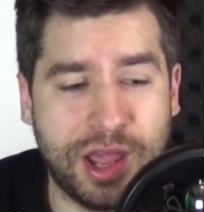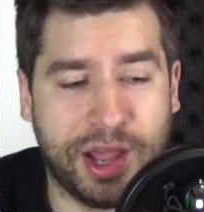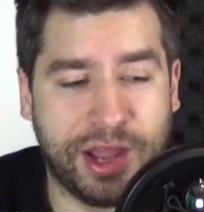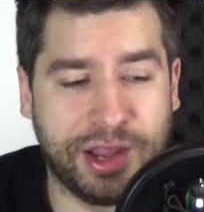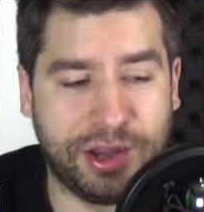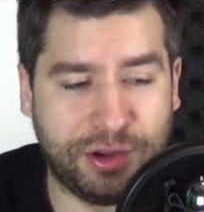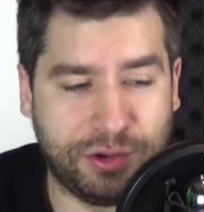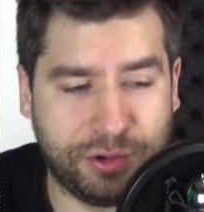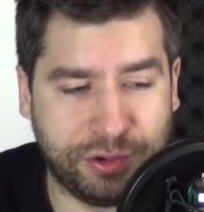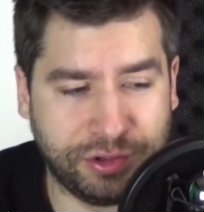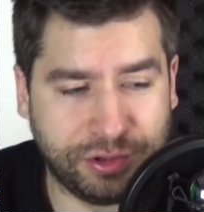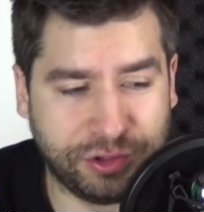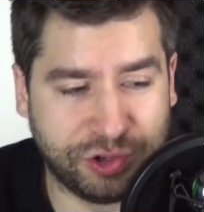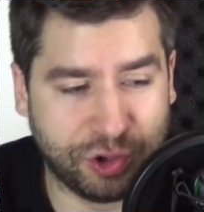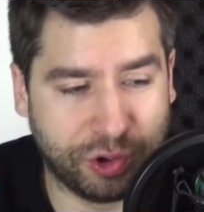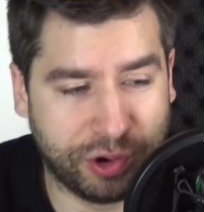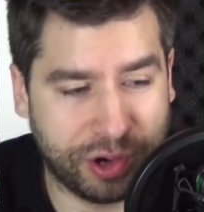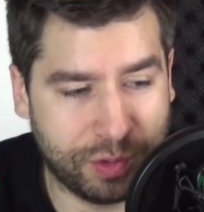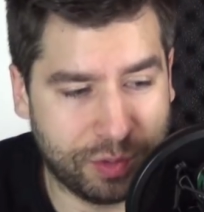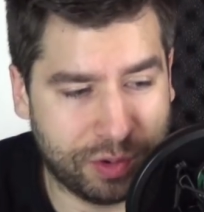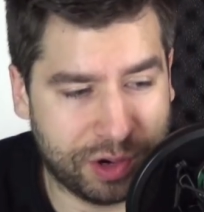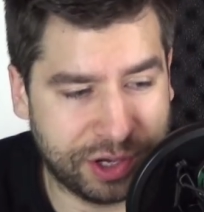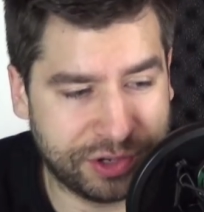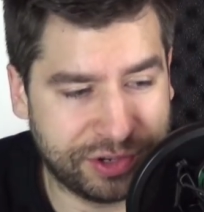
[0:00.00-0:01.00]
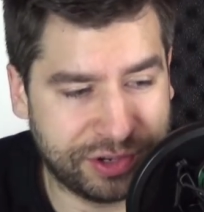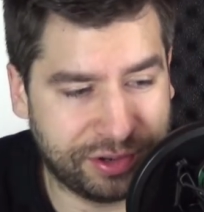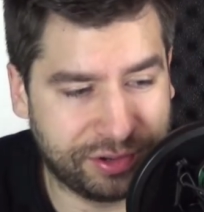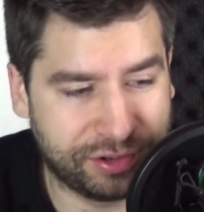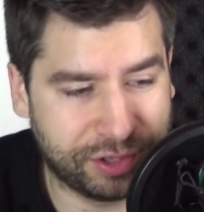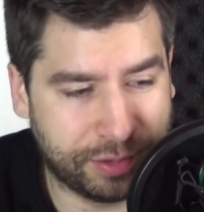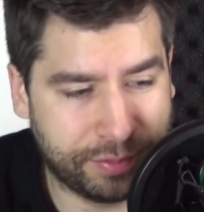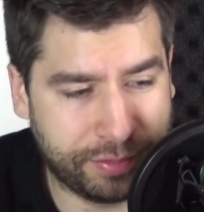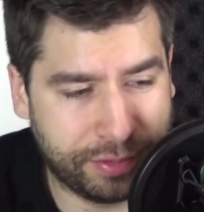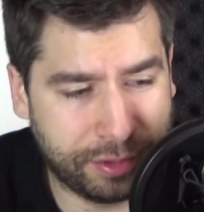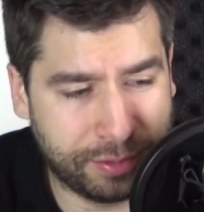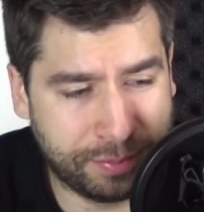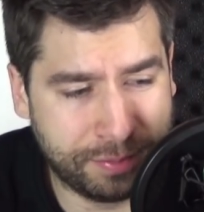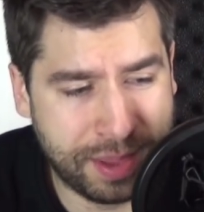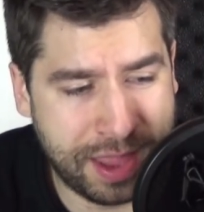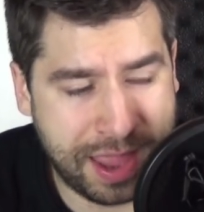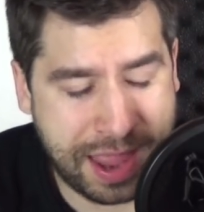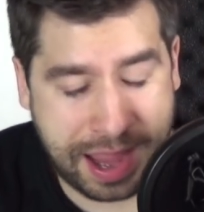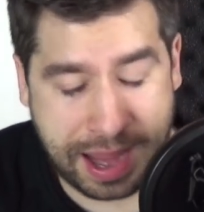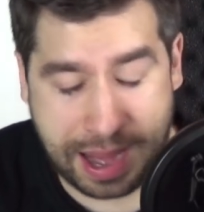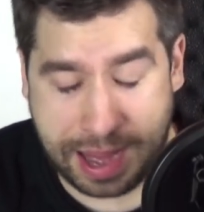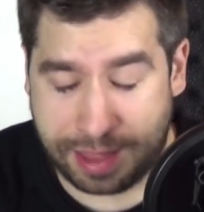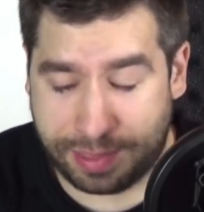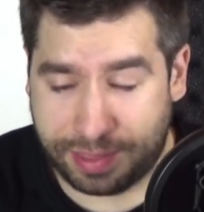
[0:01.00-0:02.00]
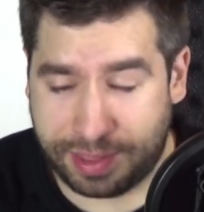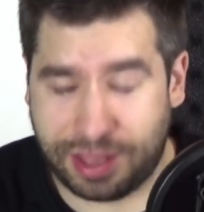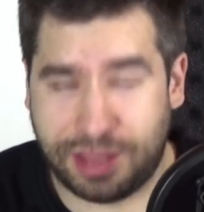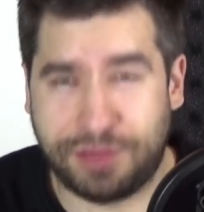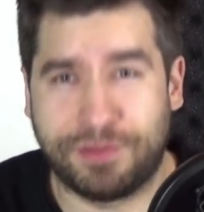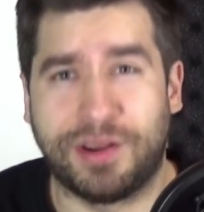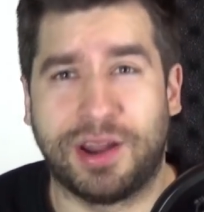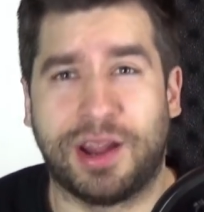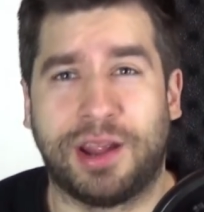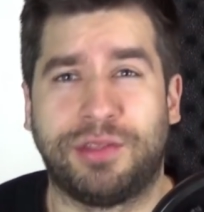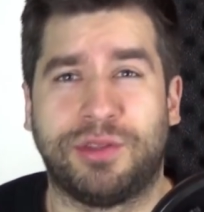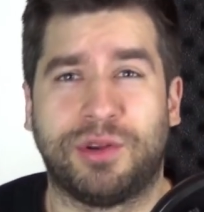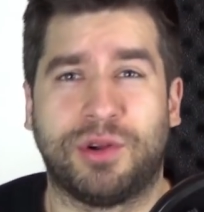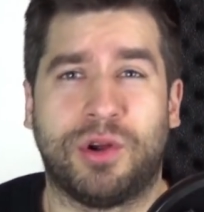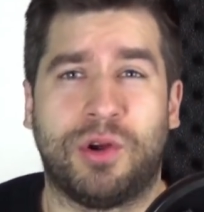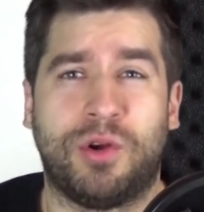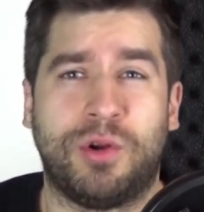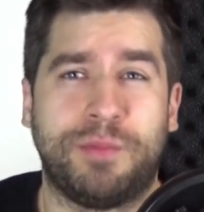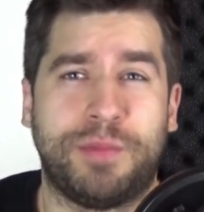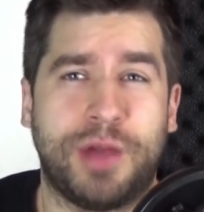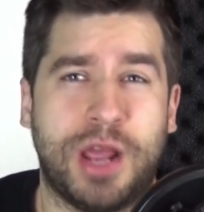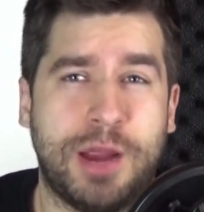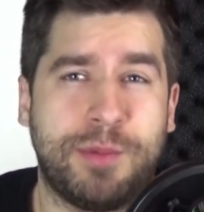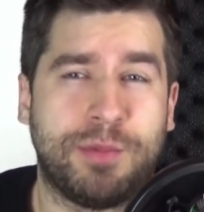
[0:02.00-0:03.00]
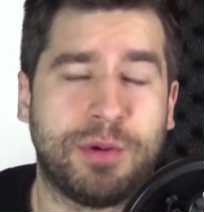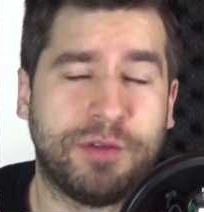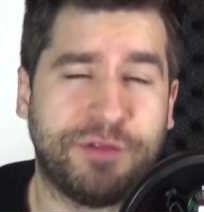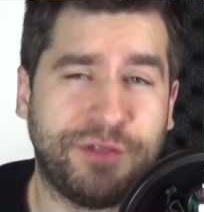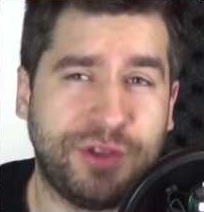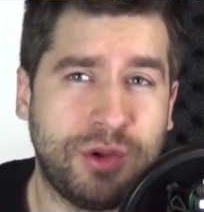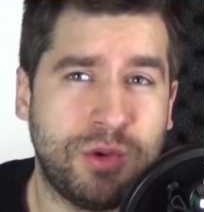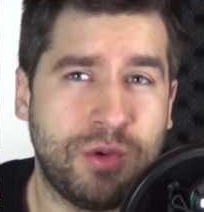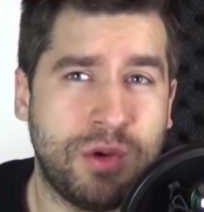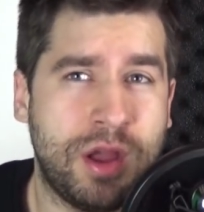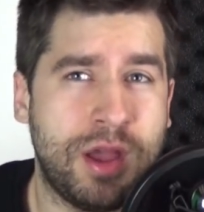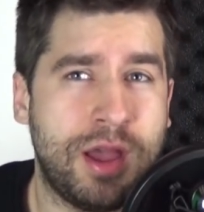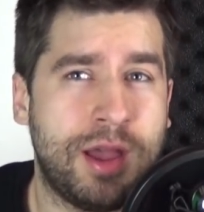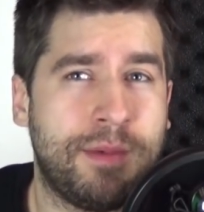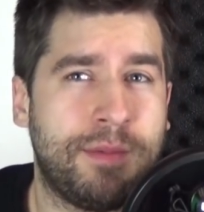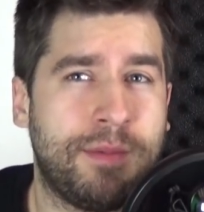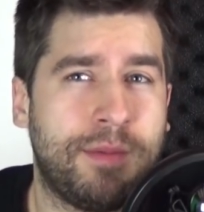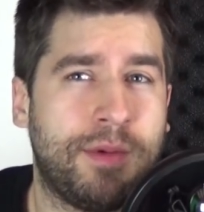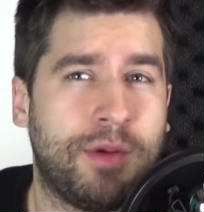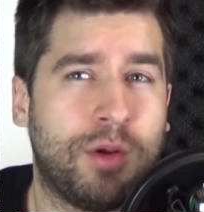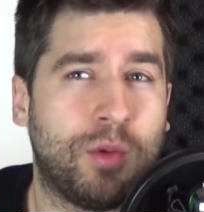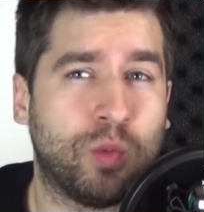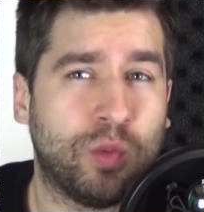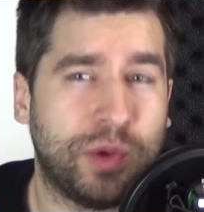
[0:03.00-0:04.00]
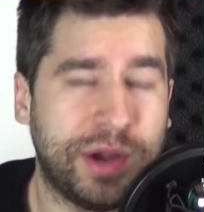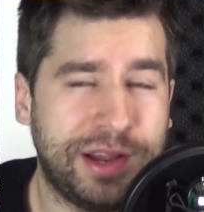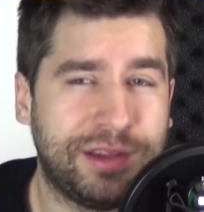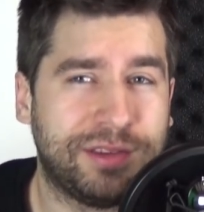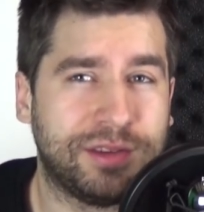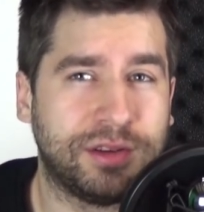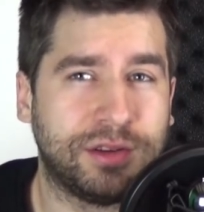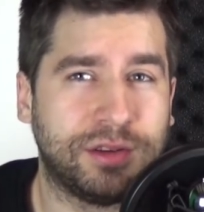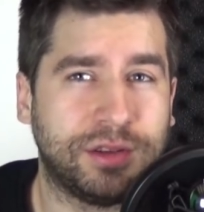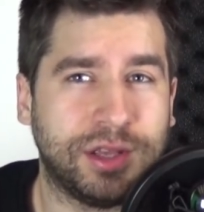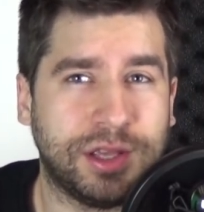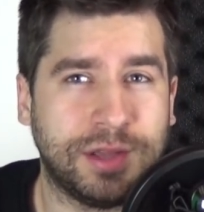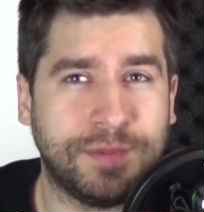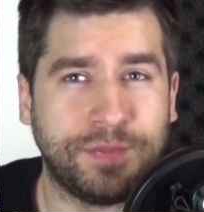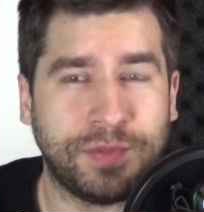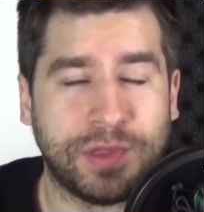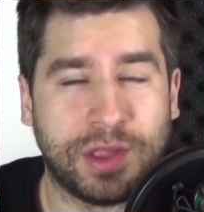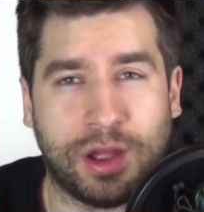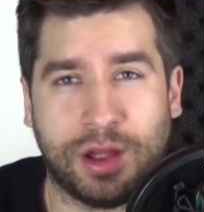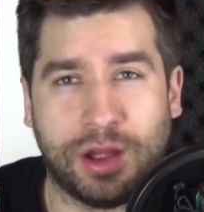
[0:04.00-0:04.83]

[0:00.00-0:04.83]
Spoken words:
I do enjoy watching some of them, and they even had their own pay-per-view recently,